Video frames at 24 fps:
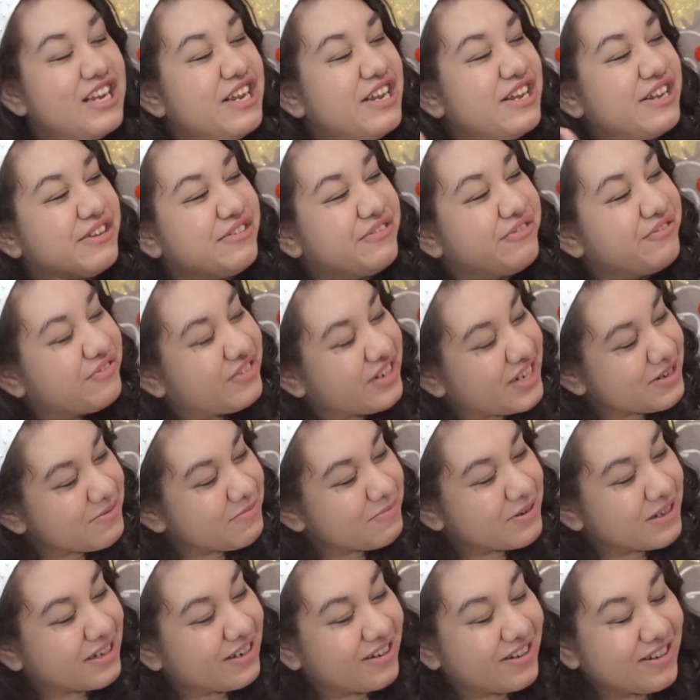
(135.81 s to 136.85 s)
You've done
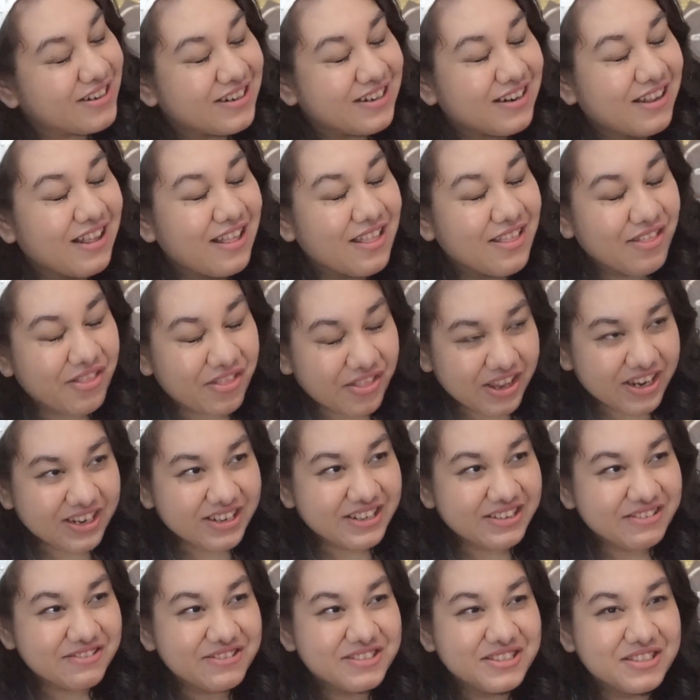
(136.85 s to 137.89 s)
me good. Thank
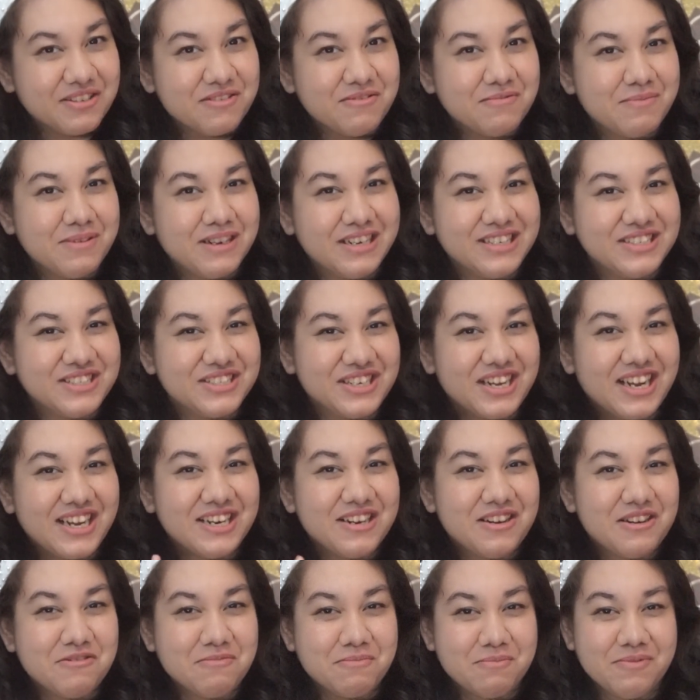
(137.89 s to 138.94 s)
you so much. I
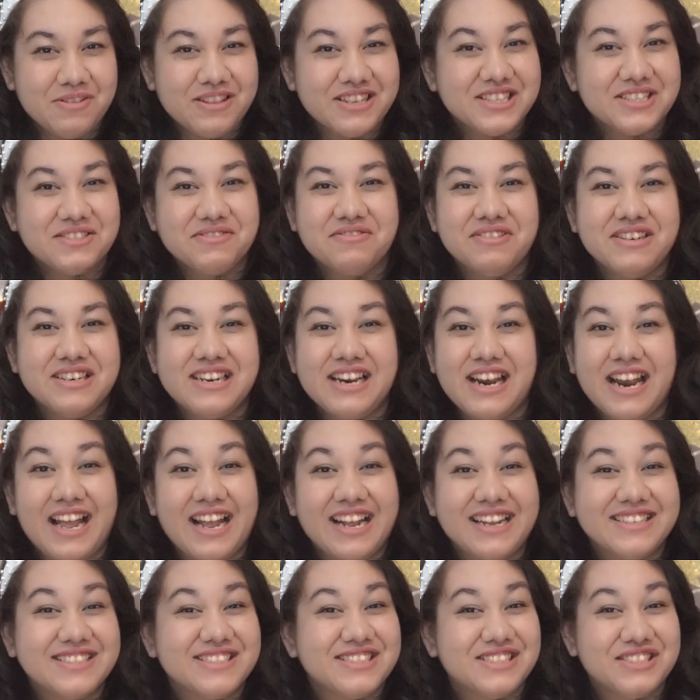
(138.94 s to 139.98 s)
hope this one
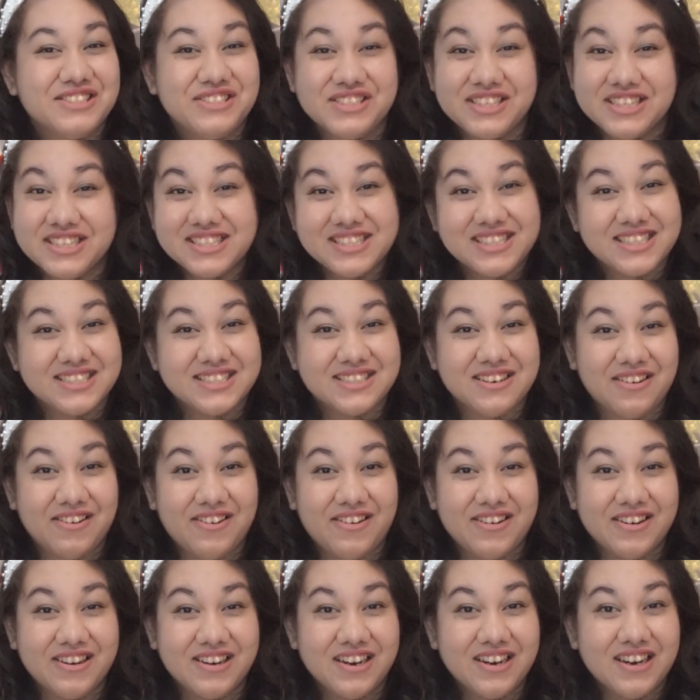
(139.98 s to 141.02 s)
lasts just as
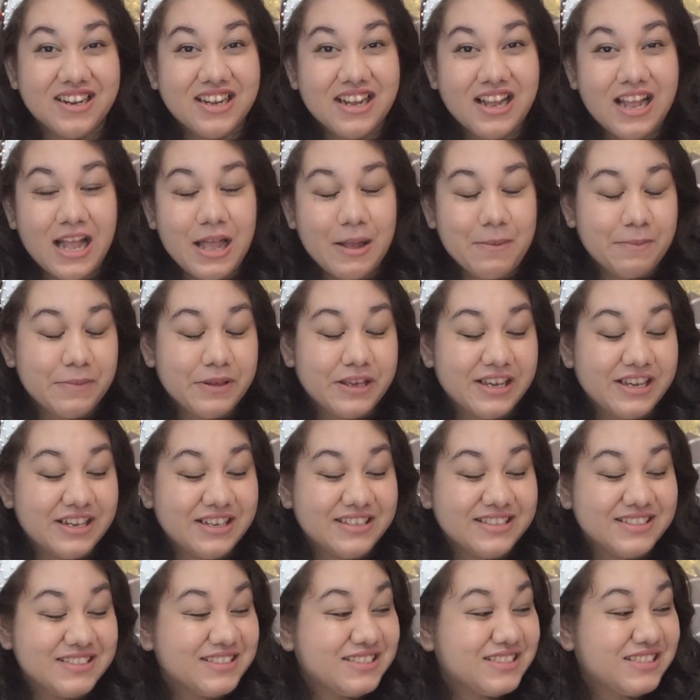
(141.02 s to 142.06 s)
long,
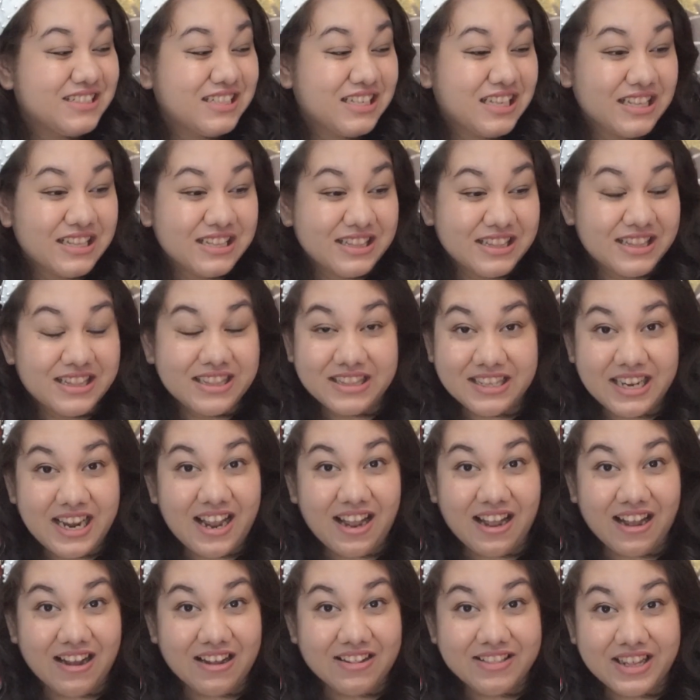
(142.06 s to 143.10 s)
because
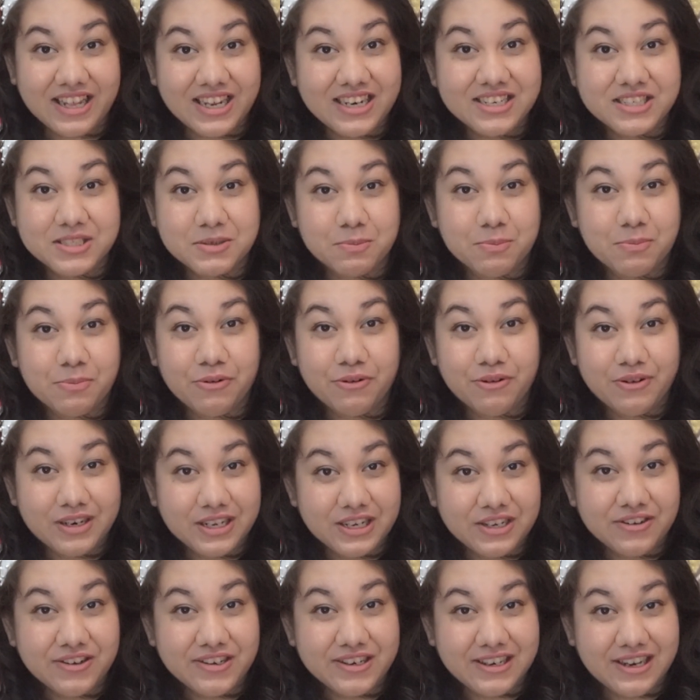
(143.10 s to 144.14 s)
yeah, that is
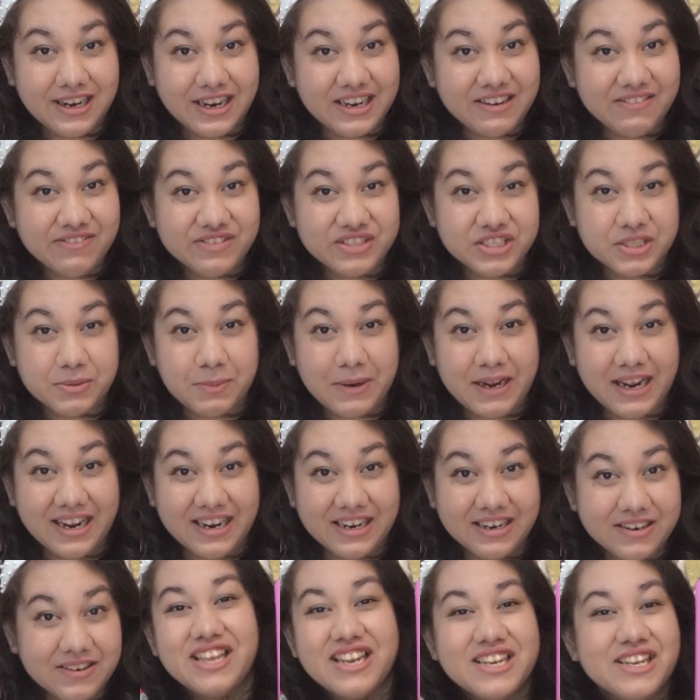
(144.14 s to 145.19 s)
pretty good
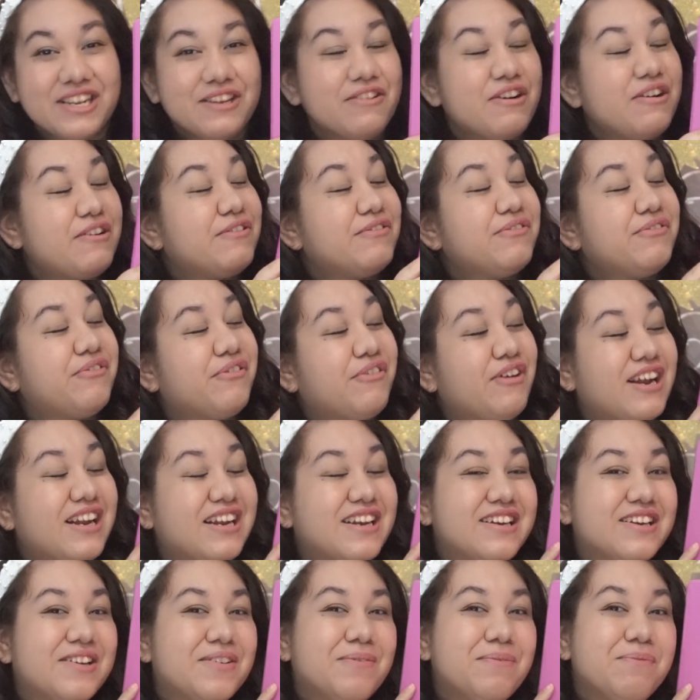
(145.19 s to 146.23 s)
lifespan. Thank you, old
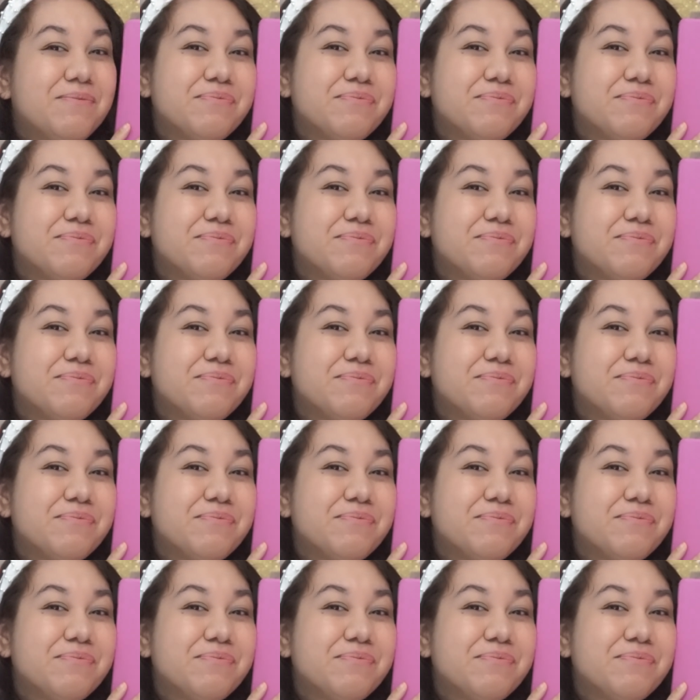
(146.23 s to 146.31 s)
friend.